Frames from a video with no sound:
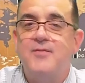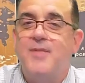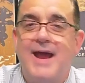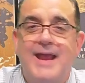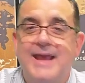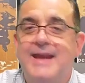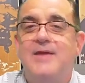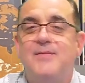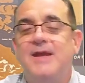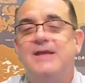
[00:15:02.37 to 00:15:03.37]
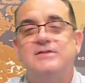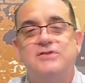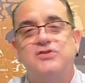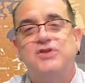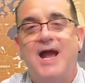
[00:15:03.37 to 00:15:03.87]
by any
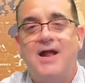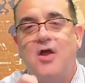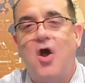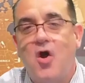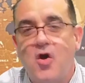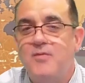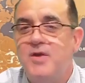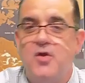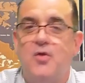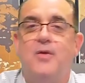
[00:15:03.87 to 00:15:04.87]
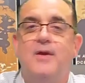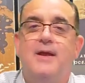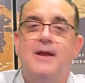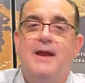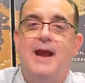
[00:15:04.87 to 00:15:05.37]
means shall harm you.
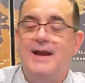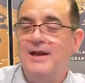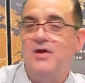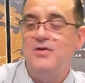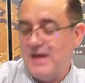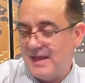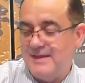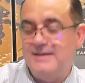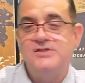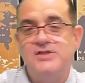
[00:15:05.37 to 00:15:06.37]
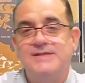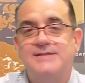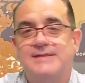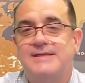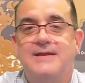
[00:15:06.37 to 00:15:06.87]
Hallelujah. Didn't
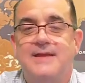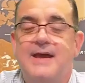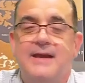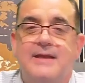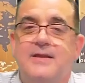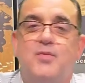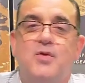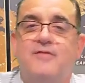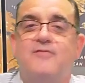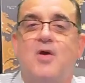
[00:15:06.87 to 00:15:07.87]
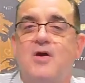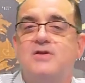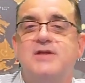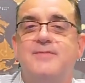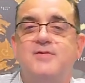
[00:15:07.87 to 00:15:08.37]
Jesus say that in the book of Mark
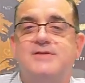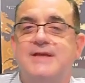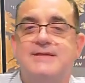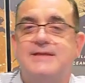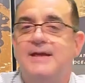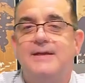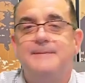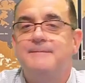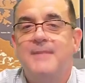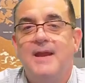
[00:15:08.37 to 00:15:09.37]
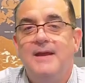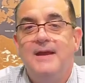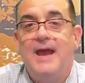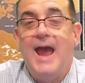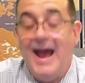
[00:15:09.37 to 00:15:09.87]
chapter 16?
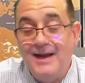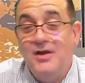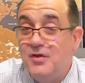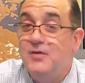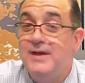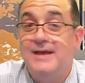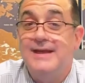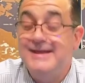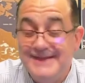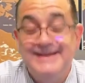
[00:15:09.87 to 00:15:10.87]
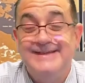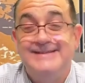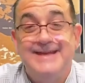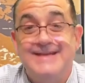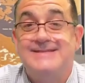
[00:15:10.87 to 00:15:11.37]
Hallelujah. He did.
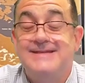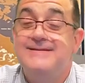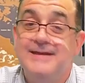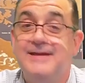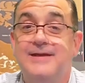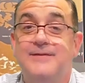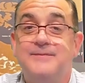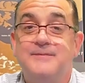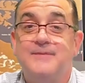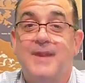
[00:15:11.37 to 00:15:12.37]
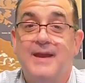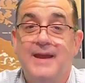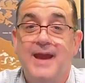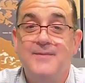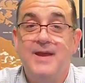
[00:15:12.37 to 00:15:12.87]
Yes, he did.
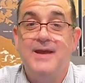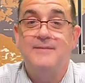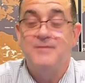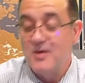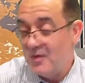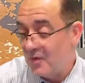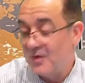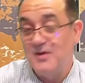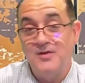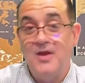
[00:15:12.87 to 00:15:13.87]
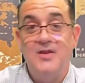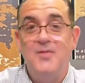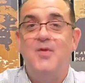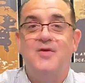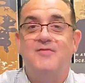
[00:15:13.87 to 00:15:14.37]
Amen. Or in the
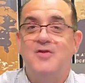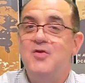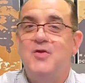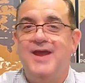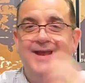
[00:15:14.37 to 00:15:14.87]
book of Luke,